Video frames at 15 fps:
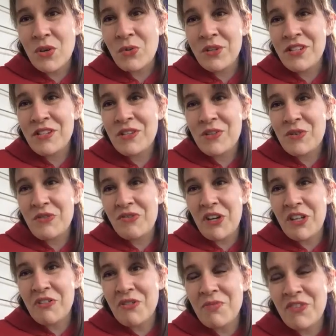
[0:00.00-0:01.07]
So I wanted to do a
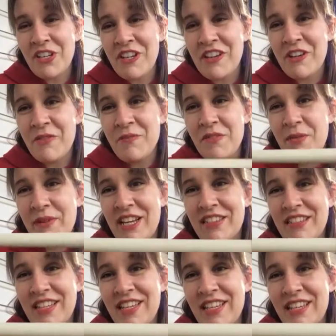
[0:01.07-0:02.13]
follow-up video
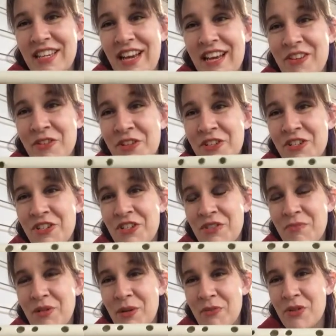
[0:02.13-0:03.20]
about the
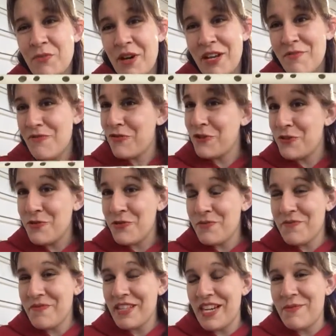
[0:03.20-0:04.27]
Irish plumber's pipe flute
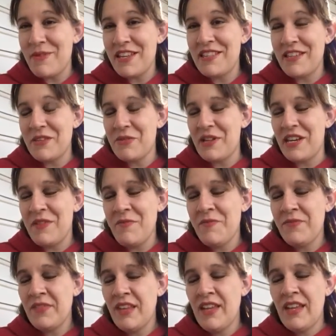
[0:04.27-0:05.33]
that I made the other day.
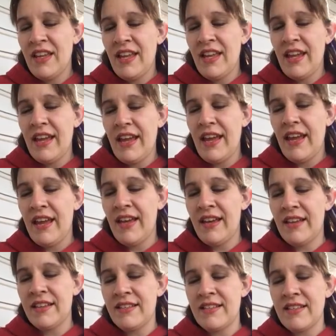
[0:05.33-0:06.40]

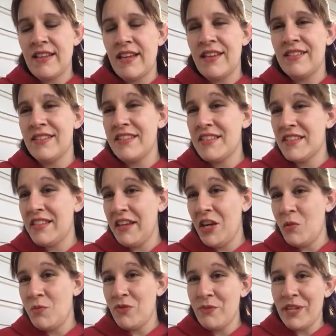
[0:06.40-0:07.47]
And I enlisted the
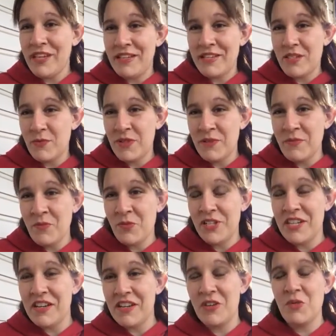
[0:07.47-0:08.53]
help of my husband.
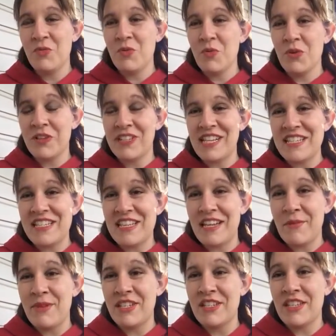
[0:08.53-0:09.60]
When he got home from work last
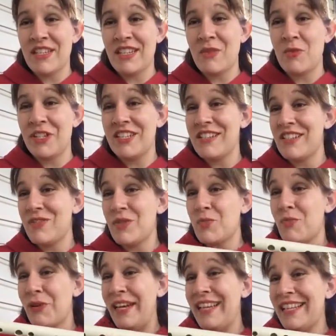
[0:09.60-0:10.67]
night, I mentioned that I wanted to
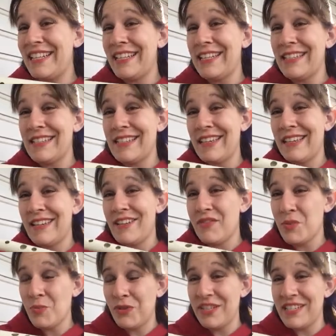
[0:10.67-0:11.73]
use brake clean to take
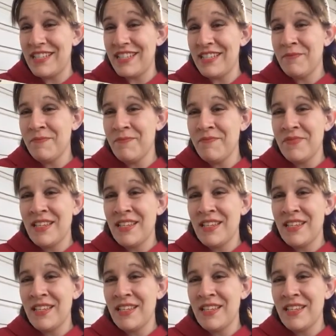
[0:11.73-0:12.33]
off the printing.